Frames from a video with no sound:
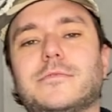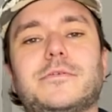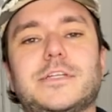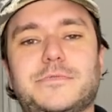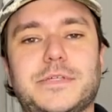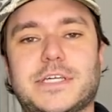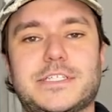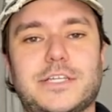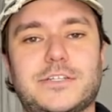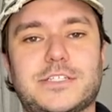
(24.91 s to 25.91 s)
It's because
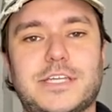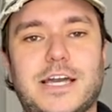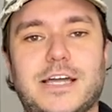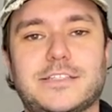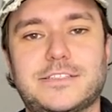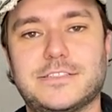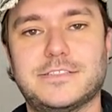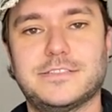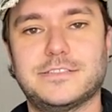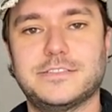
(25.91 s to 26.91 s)
I looked at
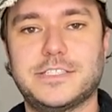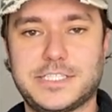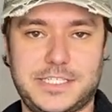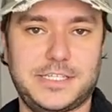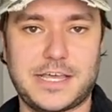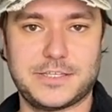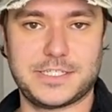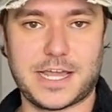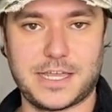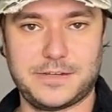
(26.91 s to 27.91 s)
16,000
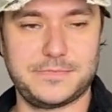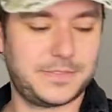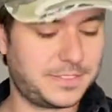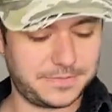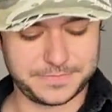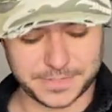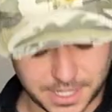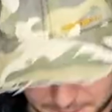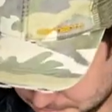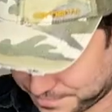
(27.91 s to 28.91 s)
items.
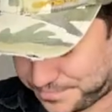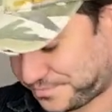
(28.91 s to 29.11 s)
Um,